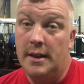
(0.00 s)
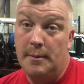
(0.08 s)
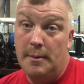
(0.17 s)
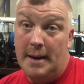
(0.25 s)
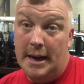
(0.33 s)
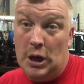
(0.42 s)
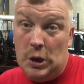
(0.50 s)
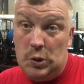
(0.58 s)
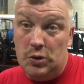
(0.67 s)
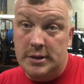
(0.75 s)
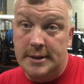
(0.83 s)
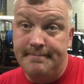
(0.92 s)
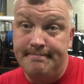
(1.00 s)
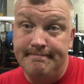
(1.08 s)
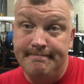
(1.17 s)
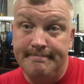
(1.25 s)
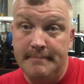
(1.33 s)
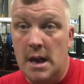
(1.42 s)
Remember my goals.
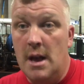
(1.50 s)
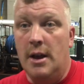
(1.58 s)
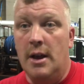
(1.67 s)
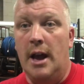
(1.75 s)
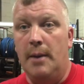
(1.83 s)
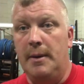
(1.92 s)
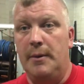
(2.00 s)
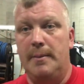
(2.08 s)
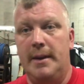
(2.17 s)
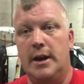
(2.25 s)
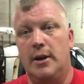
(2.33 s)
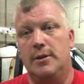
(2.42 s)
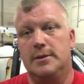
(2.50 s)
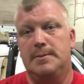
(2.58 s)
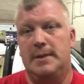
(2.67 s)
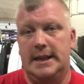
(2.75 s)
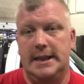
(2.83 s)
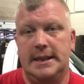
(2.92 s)
Help me with my goals,
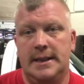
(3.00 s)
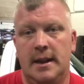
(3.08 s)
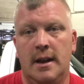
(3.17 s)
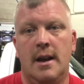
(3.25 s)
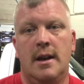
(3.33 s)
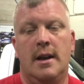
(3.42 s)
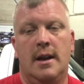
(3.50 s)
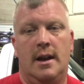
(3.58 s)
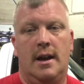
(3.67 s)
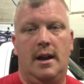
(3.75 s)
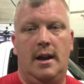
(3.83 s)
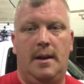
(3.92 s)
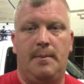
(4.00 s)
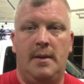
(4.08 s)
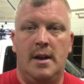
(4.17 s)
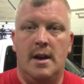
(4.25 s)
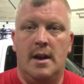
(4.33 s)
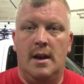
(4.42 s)
please. Um,
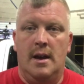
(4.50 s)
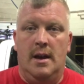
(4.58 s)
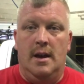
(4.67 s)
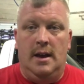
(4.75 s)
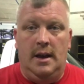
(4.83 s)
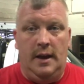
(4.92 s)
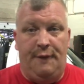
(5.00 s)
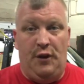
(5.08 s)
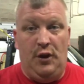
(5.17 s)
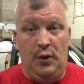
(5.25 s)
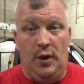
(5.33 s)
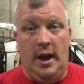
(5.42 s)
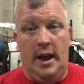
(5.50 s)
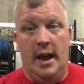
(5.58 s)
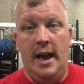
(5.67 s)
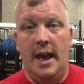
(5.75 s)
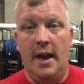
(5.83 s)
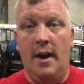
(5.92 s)
if you,
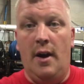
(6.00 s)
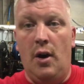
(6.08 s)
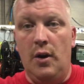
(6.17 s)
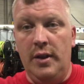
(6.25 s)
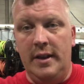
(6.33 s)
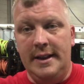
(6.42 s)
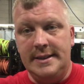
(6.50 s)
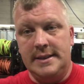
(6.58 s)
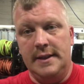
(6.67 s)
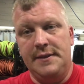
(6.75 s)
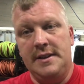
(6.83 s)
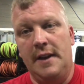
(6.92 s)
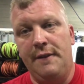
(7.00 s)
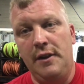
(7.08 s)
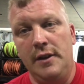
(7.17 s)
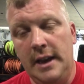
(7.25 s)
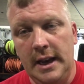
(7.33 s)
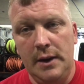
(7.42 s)
all the list of stuff
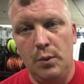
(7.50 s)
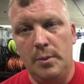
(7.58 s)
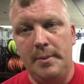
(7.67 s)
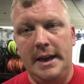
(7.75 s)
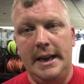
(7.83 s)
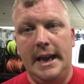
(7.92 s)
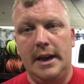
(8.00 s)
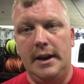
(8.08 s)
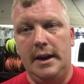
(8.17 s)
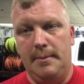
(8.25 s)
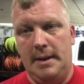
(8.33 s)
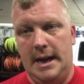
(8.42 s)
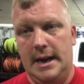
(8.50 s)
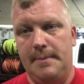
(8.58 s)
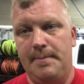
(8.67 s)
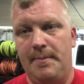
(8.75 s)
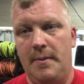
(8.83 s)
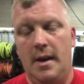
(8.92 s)
you need will be down in the
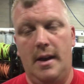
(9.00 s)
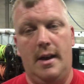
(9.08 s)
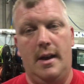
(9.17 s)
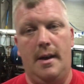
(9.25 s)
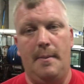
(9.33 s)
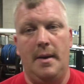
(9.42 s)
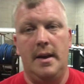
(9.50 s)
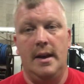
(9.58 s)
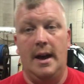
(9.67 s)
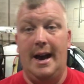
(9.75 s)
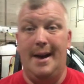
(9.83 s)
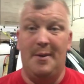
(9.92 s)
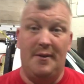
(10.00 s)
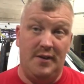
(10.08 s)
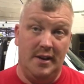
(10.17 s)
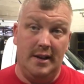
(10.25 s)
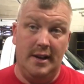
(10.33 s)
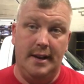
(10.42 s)
bottom. Um, I'm
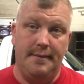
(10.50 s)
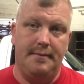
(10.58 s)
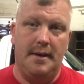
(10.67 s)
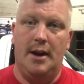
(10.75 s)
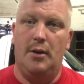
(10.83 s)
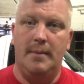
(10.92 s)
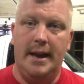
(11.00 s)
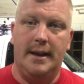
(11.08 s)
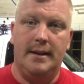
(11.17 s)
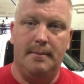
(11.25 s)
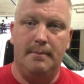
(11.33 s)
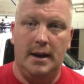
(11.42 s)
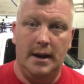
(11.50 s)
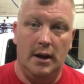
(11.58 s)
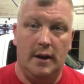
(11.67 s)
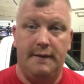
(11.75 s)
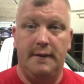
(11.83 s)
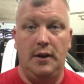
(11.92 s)
affiliate. I don't make money
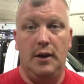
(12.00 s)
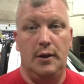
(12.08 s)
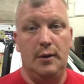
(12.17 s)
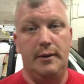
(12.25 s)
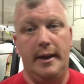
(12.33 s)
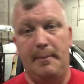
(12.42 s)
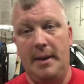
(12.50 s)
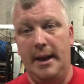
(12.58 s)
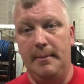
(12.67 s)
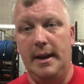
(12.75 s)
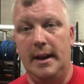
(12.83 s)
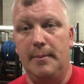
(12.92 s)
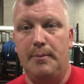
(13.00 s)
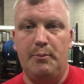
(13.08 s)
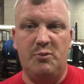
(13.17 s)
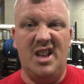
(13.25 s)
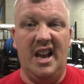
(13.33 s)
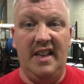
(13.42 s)
off of you. They pay me to
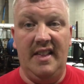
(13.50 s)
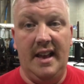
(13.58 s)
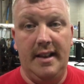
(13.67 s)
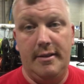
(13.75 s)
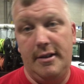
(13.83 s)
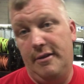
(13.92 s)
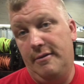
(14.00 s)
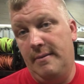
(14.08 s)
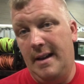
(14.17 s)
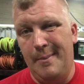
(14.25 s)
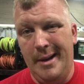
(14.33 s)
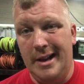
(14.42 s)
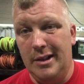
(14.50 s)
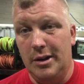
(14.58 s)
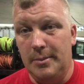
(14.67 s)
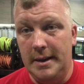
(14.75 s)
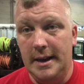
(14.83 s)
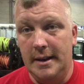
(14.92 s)
say that, so I make a
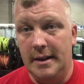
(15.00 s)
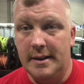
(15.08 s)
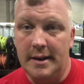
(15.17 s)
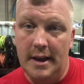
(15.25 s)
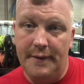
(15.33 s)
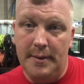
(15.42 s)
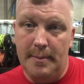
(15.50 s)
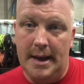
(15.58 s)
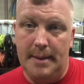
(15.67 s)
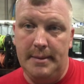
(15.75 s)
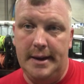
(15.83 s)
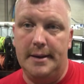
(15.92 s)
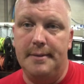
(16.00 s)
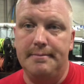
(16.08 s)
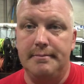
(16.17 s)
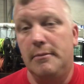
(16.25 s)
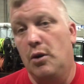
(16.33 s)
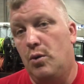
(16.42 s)
little bit. It's enough to buy beer
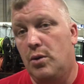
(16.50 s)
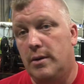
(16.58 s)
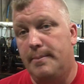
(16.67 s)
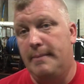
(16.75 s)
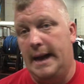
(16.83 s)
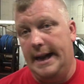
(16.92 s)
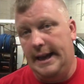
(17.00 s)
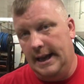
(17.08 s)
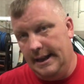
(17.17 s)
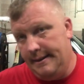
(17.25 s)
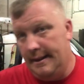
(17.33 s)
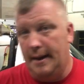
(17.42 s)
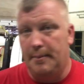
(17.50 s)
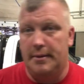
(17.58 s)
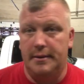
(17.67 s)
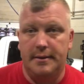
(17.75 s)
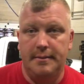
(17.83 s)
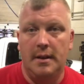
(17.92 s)
or buy kids'
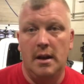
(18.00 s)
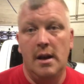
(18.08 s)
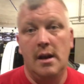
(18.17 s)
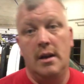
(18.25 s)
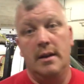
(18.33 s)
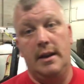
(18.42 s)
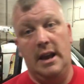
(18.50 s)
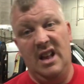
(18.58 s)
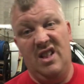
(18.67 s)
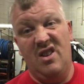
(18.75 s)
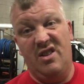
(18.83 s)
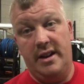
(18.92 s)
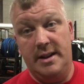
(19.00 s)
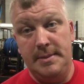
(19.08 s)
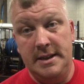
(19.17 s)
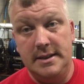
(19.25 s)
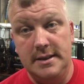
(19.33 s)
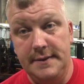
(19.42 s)
diapers. Kids are
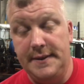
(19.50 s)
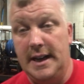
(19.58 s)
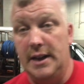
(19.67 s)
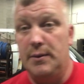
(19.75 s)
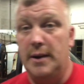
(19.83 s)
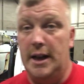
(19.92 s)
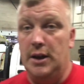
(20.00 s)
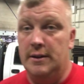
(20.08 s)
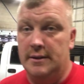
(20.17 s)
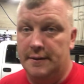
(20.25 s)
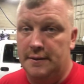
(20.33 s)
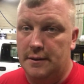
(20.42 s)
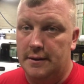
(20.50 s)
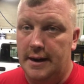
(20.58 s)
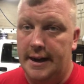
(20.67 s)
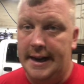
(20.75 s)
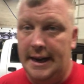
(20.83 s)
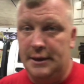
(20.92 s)
expensive, and that's what I use it for.
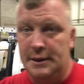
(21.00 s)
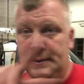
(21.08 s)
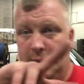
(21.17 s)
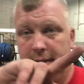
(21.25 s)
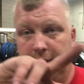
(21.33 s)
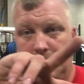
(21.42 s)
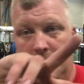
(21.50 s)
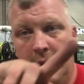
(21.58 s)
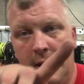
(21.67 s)
I got two of them.